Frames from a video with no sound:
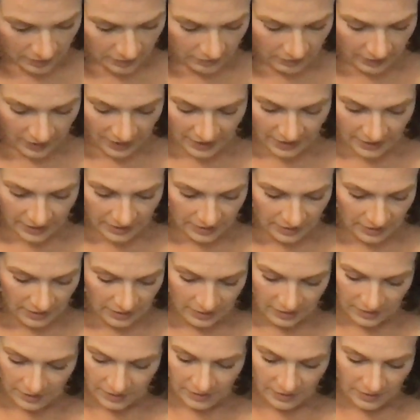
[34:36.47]
Right?
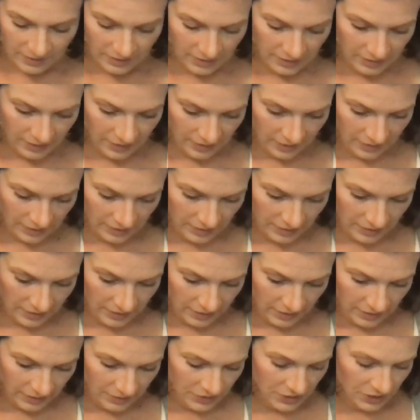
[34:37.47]

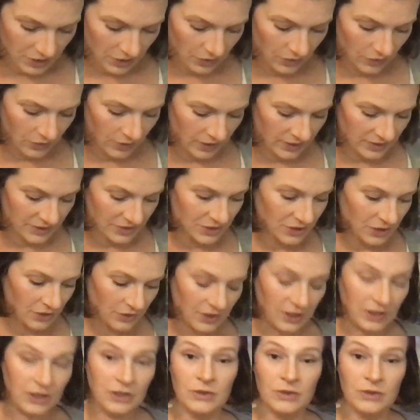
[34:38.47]
So so that